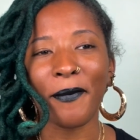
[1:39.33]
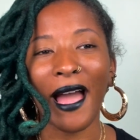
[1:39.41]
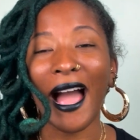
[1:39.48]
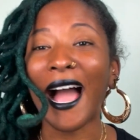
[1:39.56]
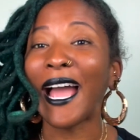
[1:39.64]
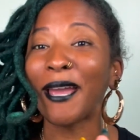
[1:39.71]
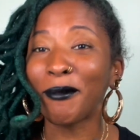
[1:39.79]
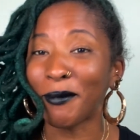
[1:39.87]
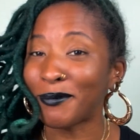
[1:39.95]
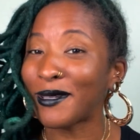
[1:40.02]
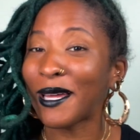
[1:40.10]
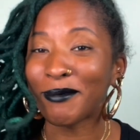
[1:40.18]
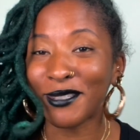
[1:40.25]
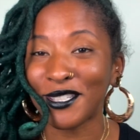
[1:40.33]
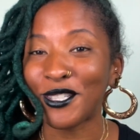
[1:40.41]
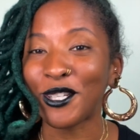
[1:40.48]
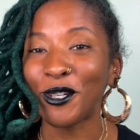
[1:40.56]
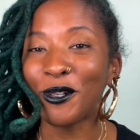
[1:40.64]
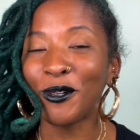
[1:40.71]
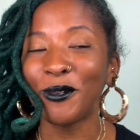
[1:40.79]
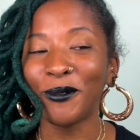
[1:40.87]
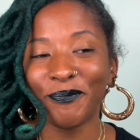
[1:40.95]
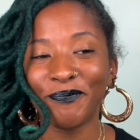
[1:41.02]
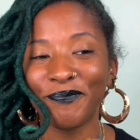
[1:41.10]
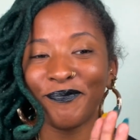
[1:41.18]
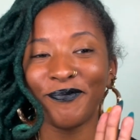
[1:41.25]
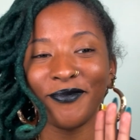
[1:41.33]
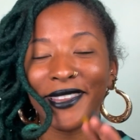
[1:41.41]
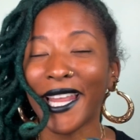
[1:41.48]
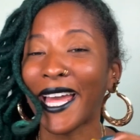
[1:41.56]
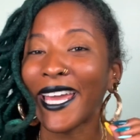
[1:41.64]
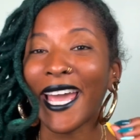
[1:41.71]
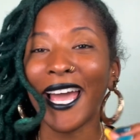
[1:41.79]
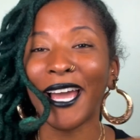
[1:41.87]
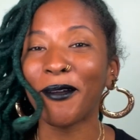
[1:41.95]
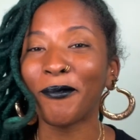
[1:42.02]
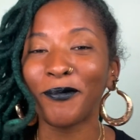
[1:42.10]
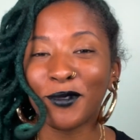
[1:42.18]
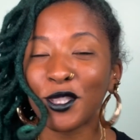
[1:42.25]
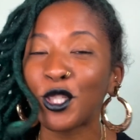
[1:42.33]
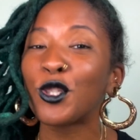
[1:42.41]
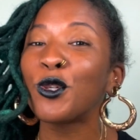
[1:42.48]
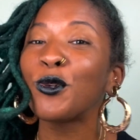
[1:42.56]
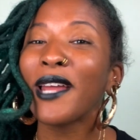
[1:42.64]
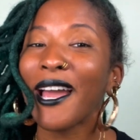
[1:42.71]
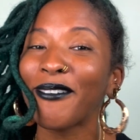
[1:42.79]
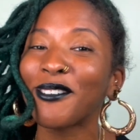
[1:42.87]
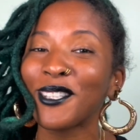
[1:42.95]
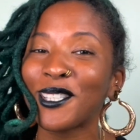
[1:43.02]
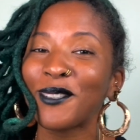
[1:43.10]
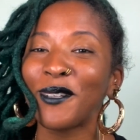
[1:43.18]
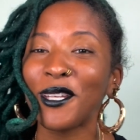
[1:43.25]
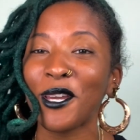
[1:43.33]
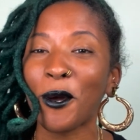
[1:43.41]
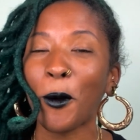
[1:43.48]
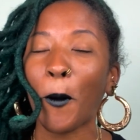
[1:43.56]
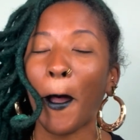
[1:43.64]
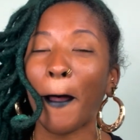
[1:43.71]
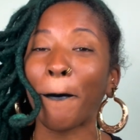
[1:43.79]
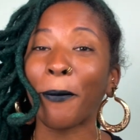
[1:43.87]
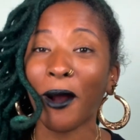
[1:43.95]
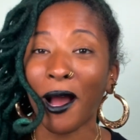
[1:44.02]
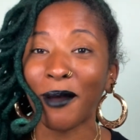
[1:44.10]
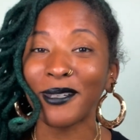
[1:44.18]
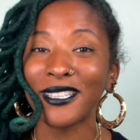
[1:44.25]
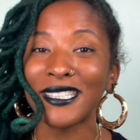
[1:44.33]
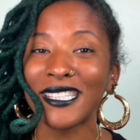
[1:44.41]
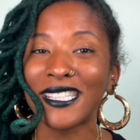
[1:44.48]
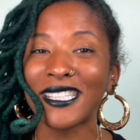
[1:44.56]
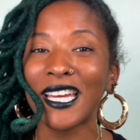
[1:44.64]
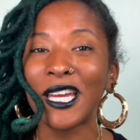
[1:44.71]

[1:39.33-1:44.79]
I'm still, soon after this video, I promise